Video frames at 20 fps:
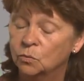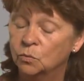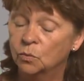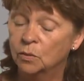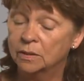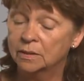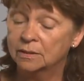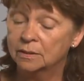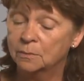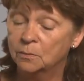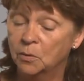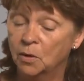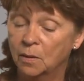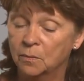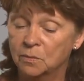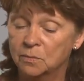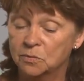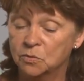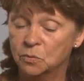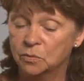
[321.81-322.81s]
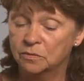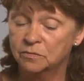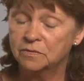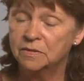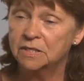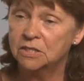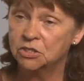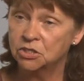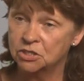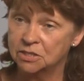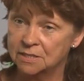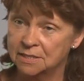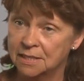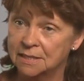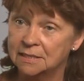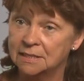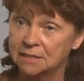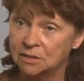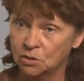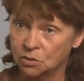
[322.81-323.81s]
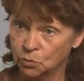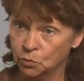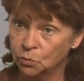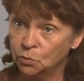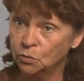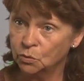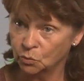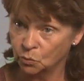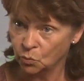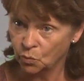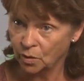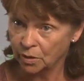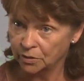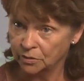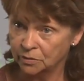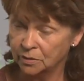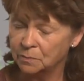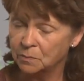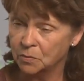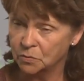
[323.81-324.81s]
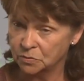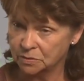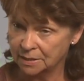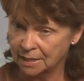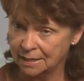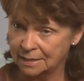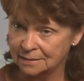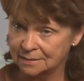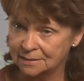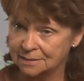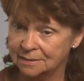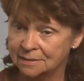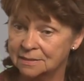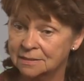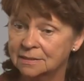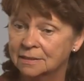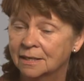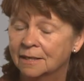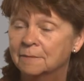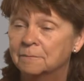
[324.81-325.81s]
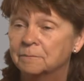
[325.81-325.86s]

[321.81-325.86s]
one of the problems with fish is they need cooler water in most cases.